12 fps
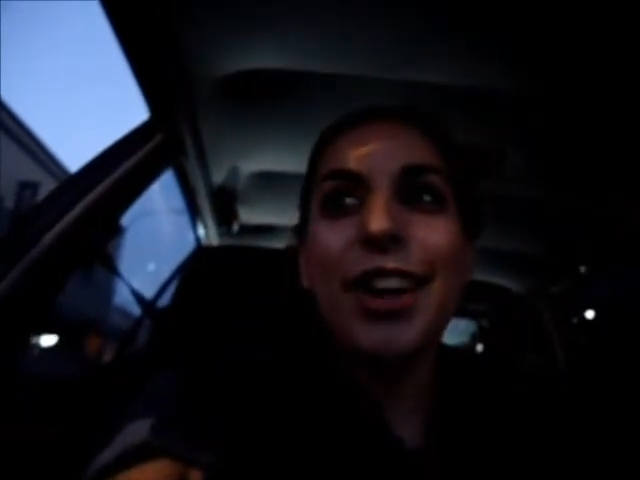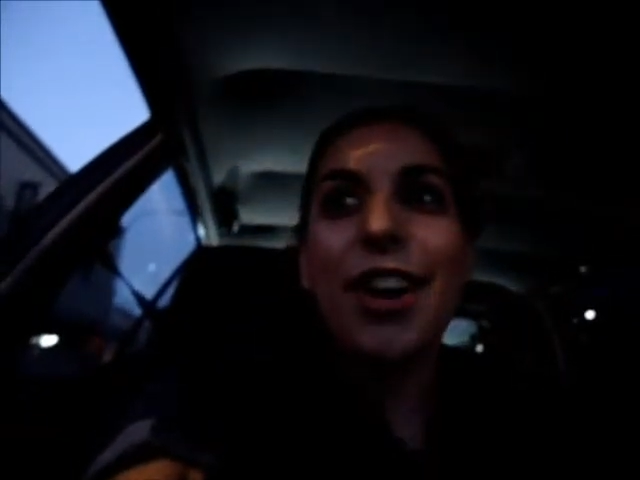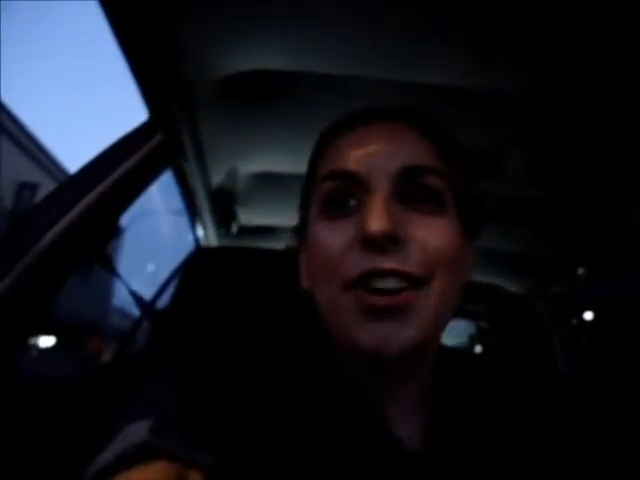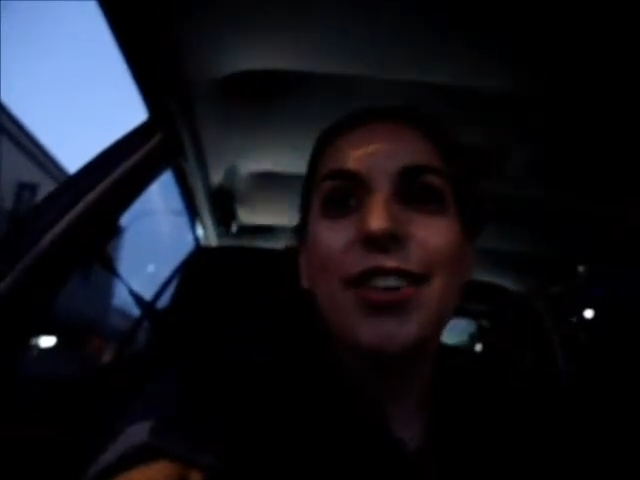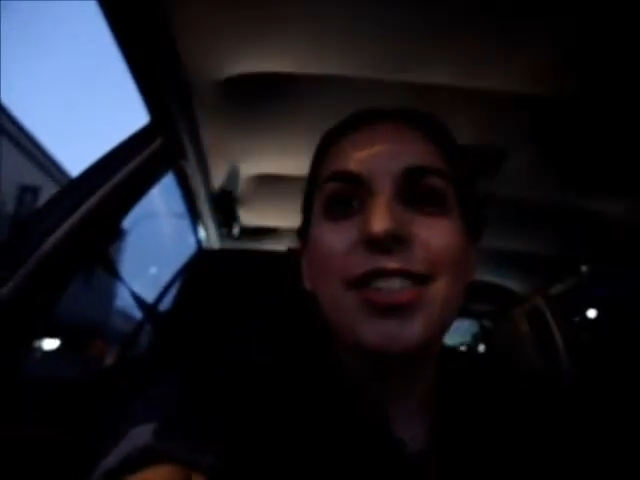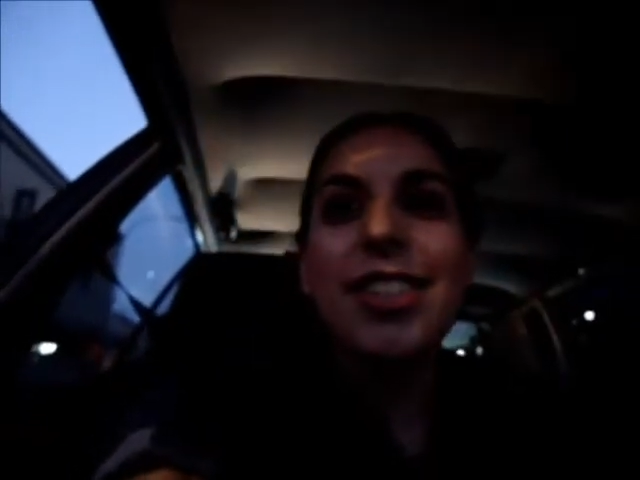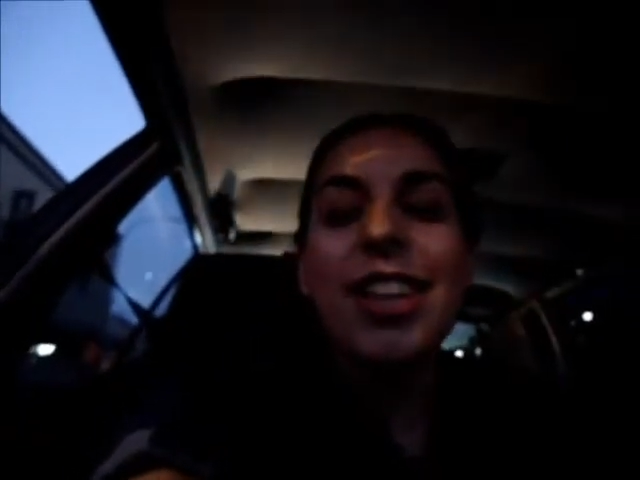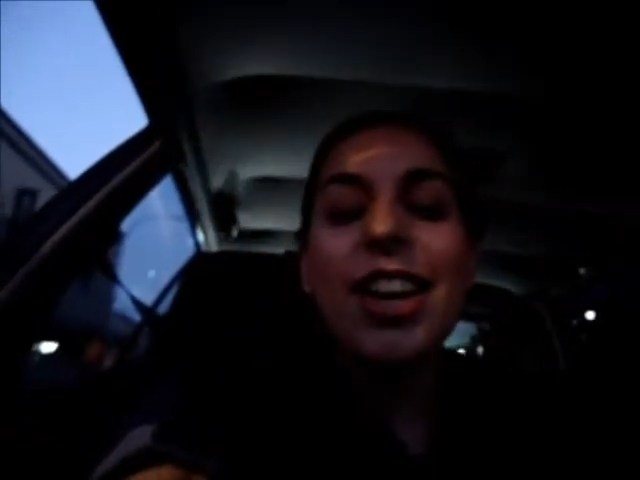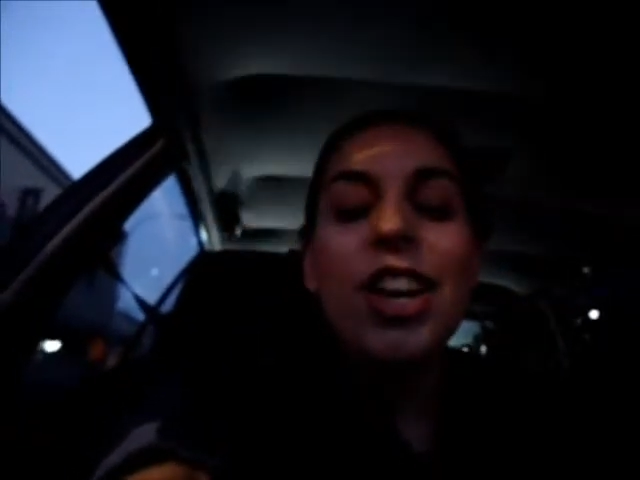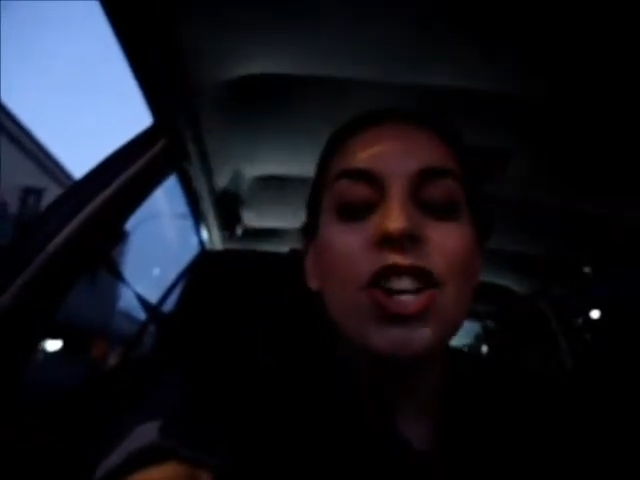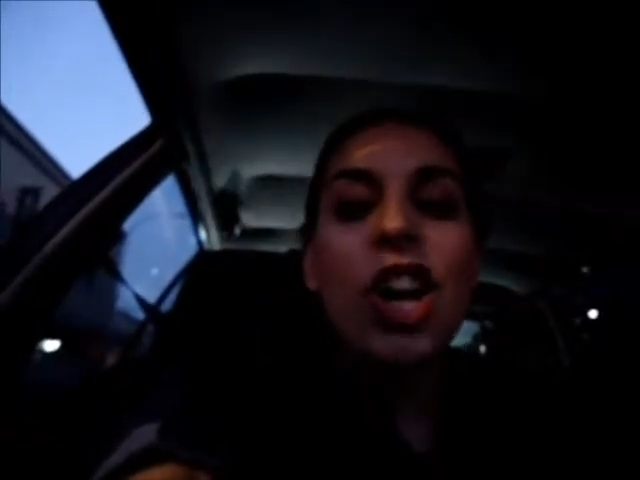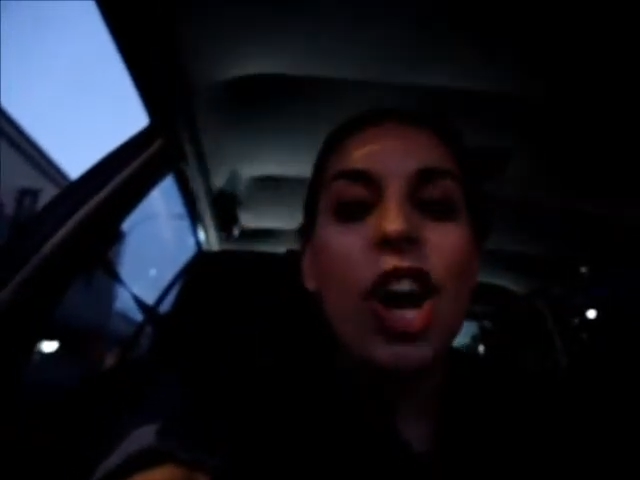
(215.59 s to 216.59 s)
goes,
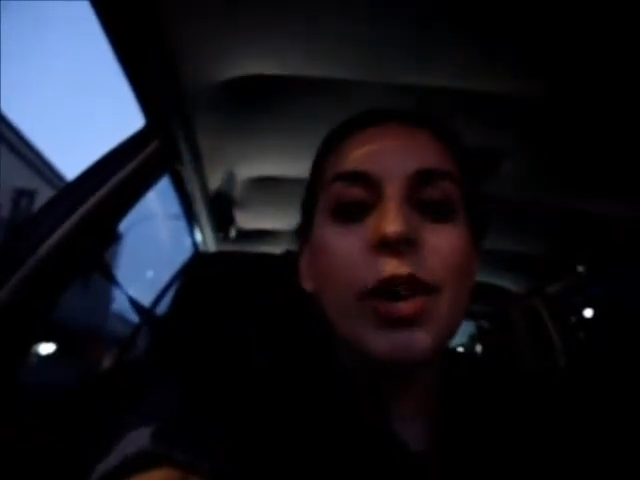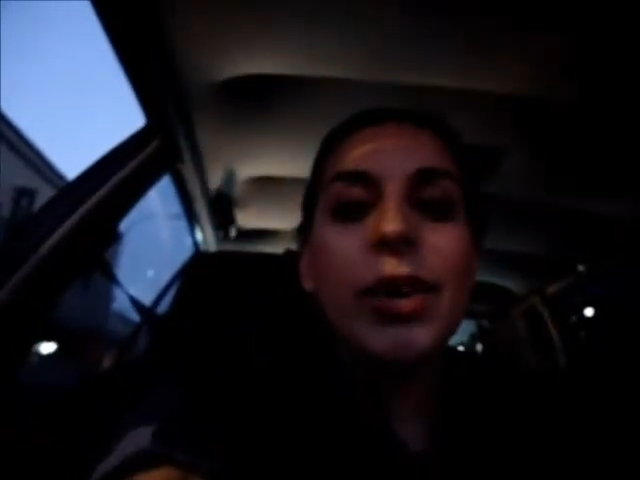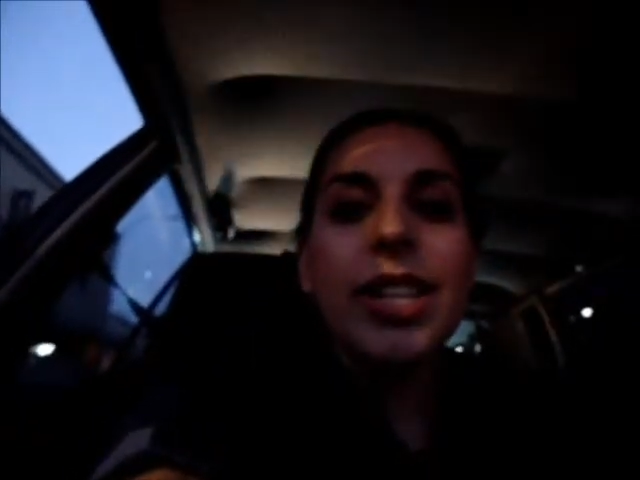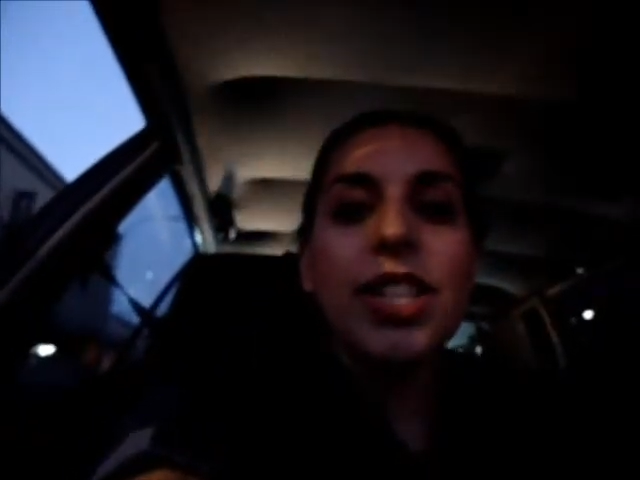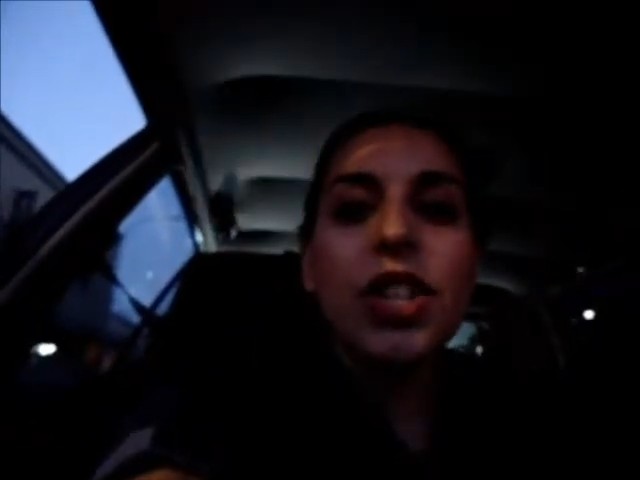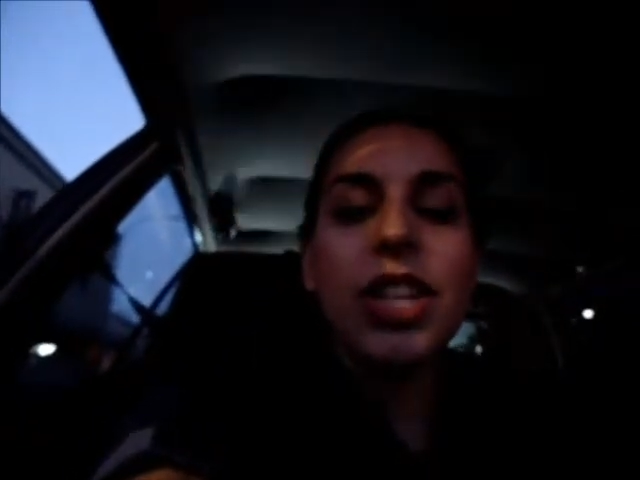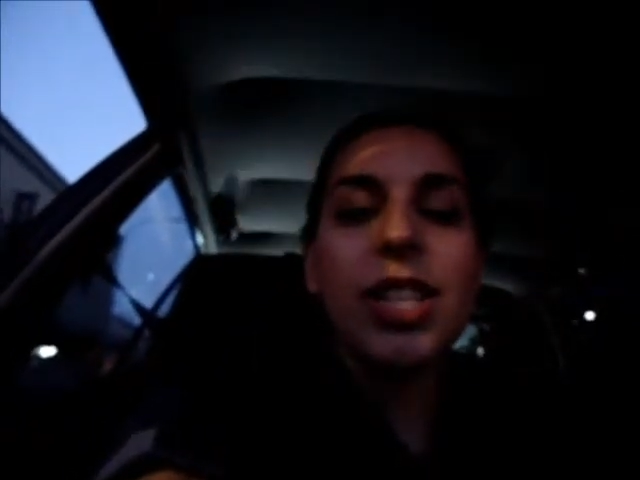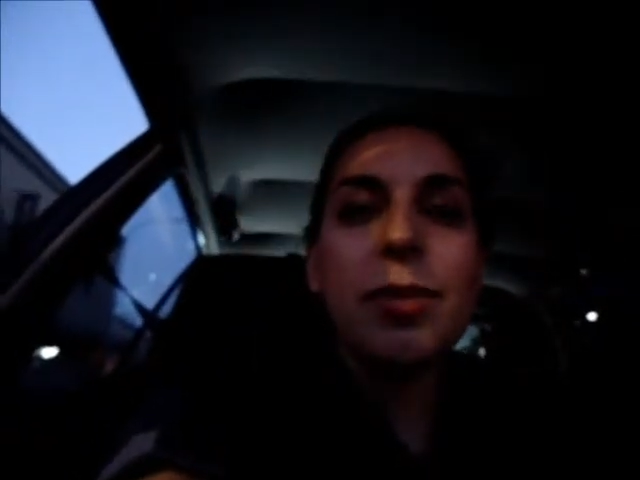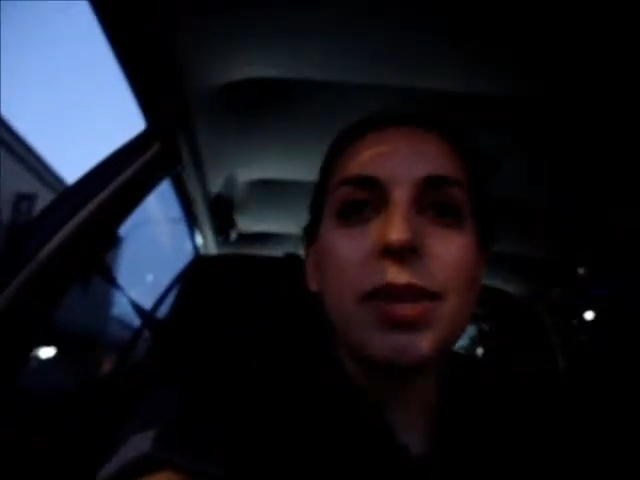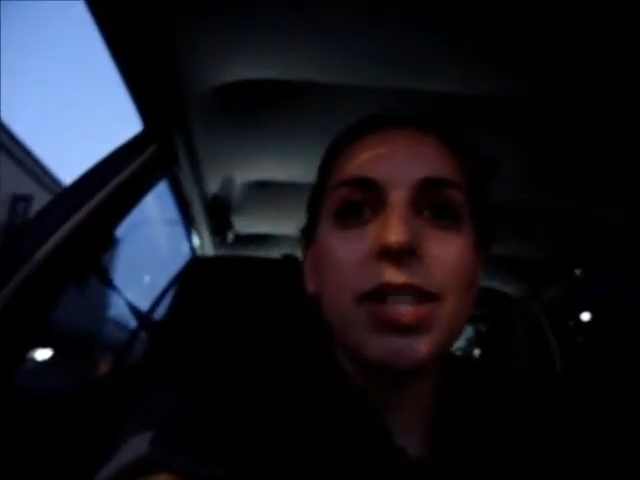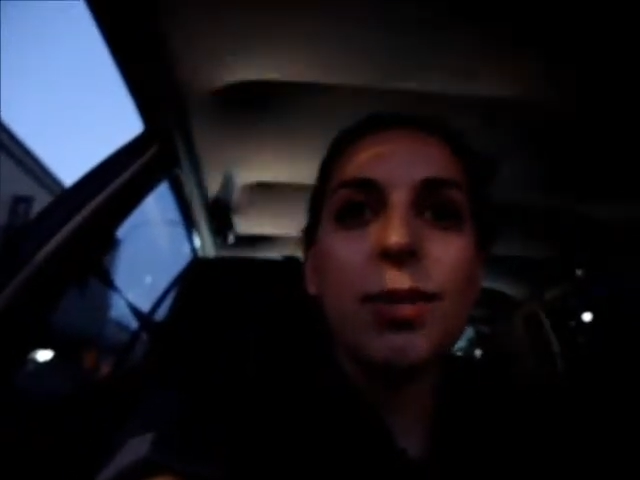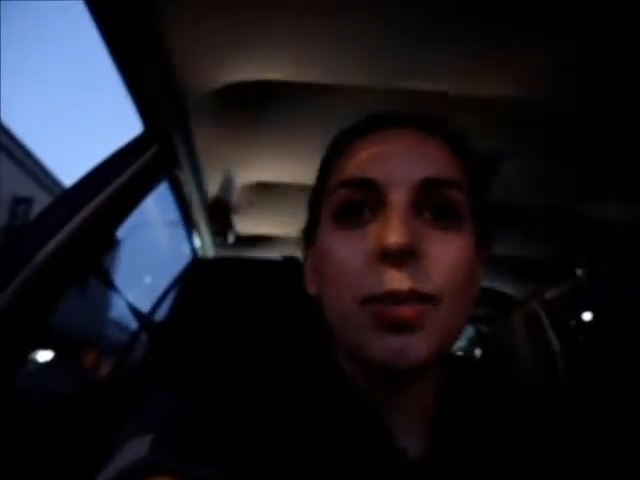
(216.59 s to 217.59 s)
no, it's
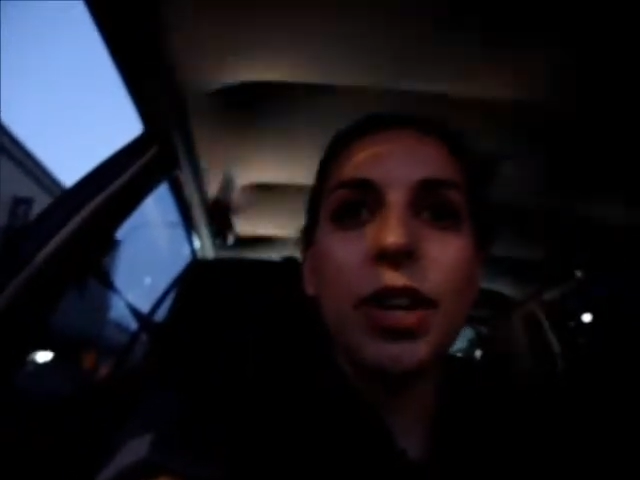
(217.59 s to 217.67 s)
Christmas.